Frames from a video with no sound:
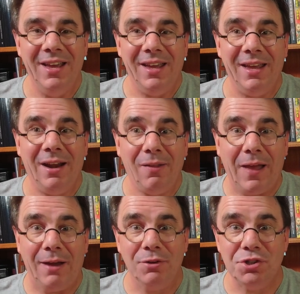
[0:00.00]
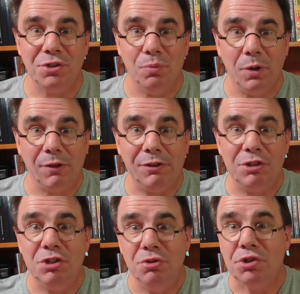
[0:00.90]
It allows you really to
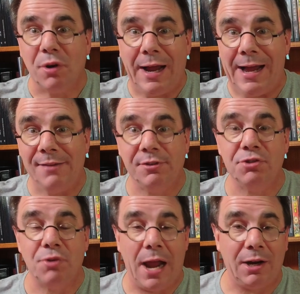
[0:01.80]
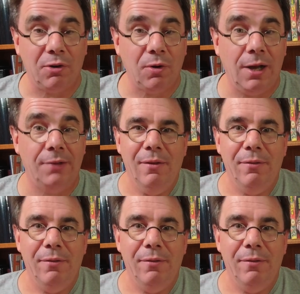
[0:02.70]
use your eyes to track across.